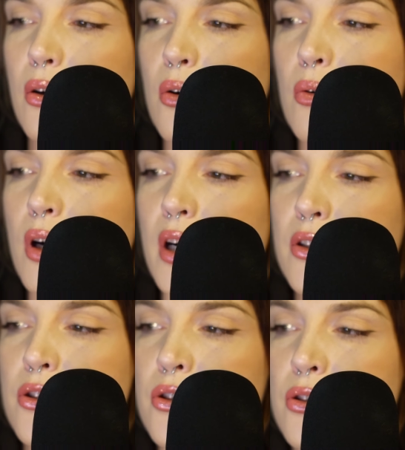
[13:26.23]
"Oh,
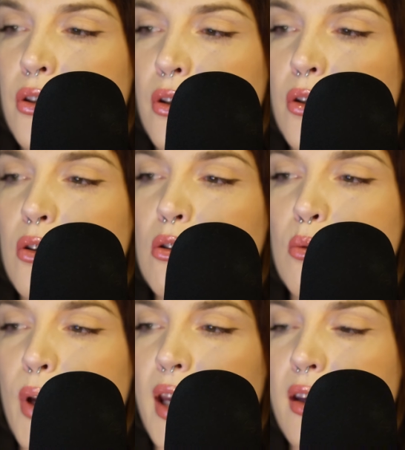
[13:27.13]
hush, you'll
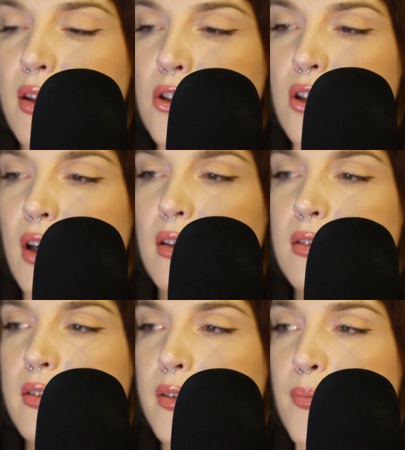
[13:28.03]
wake the child."